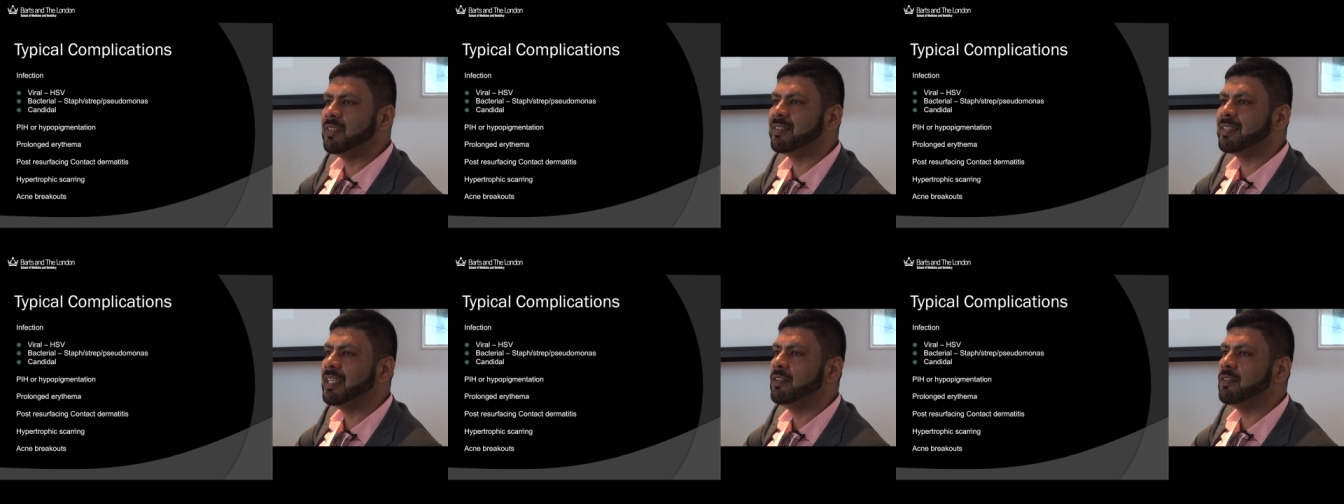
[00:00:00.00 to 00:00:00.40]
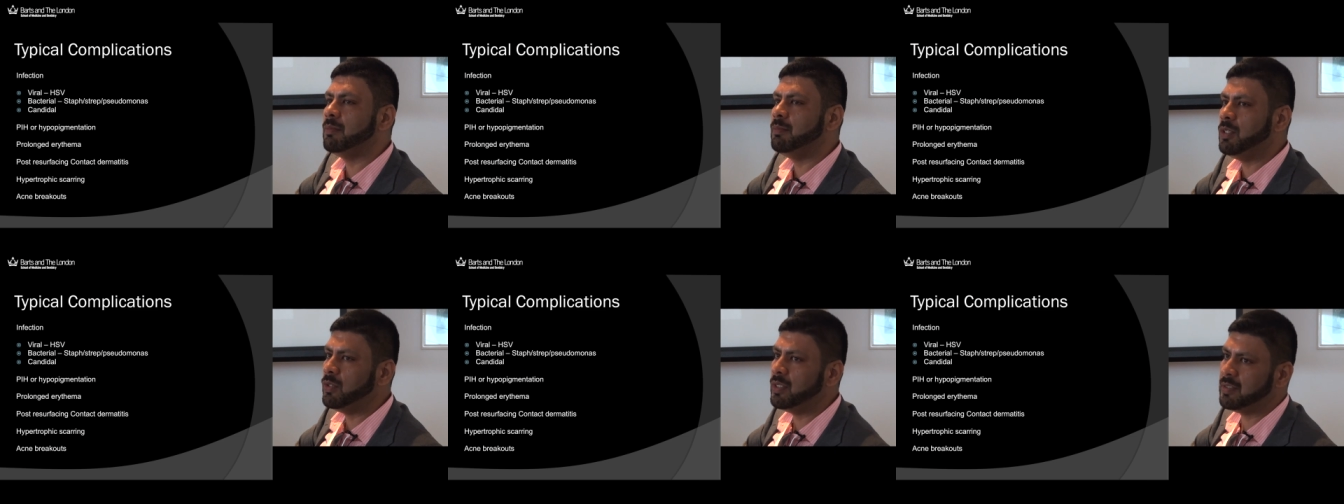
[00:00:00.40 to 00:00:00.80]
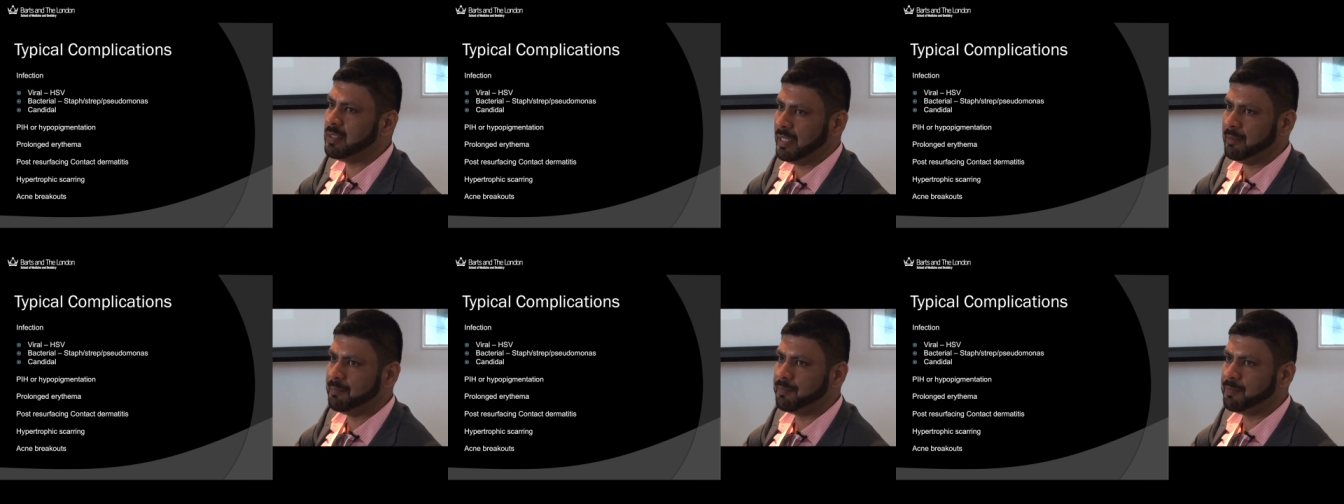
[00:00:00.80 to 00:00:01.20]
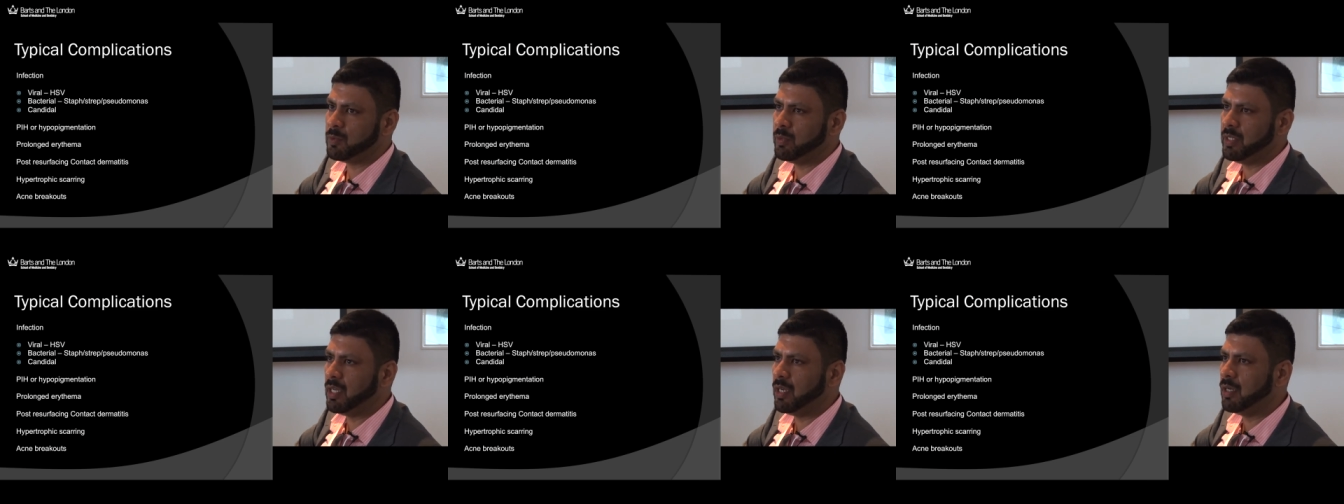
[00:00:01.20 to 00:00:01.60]
the skin's immunity.
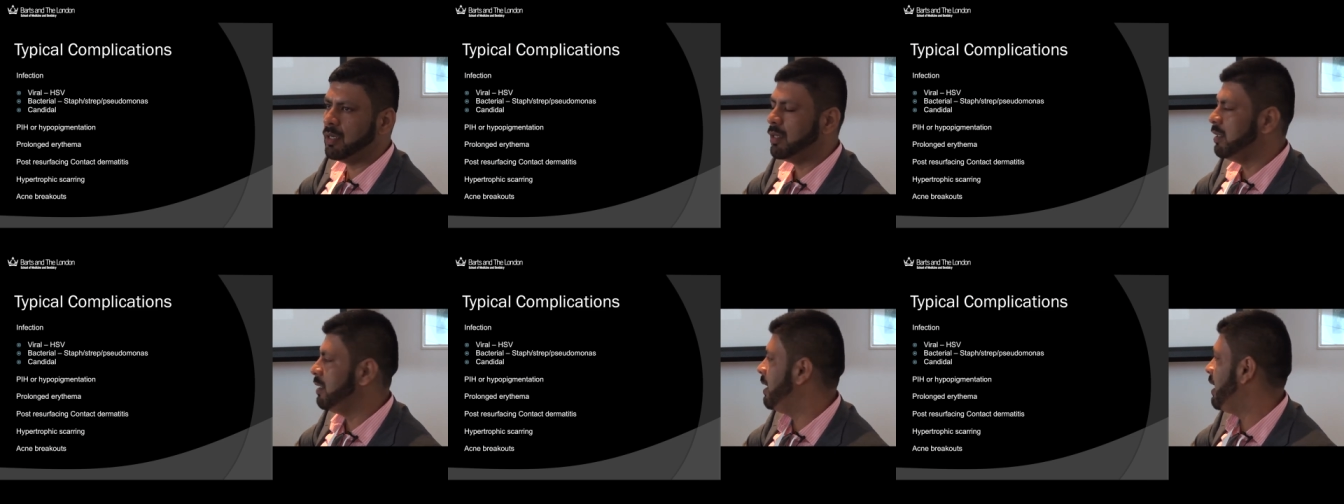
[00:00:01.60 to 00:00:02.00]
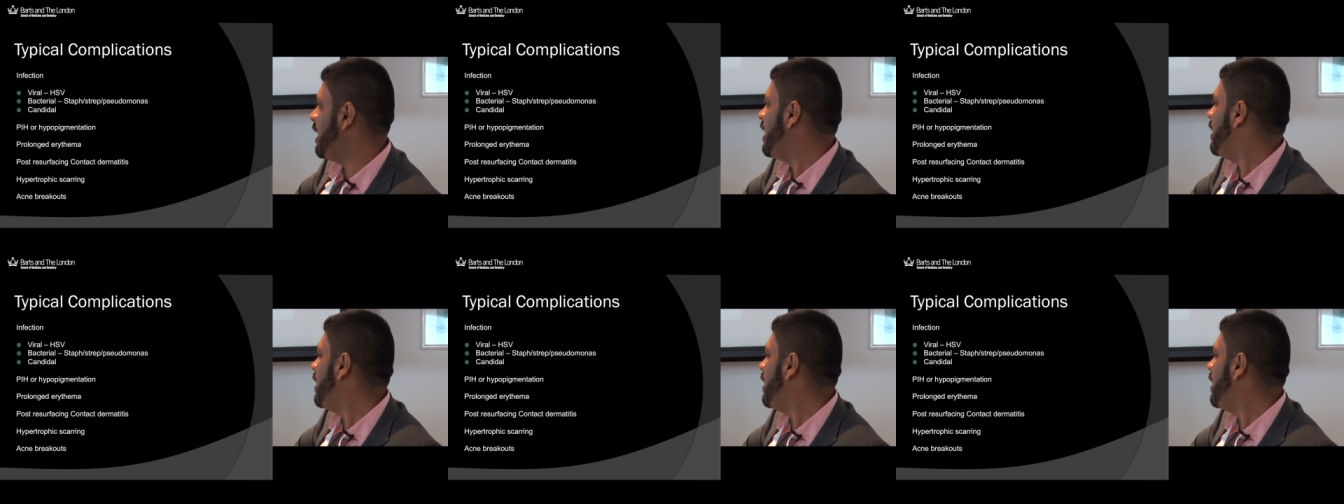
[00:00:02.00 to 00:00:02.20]
We are uh,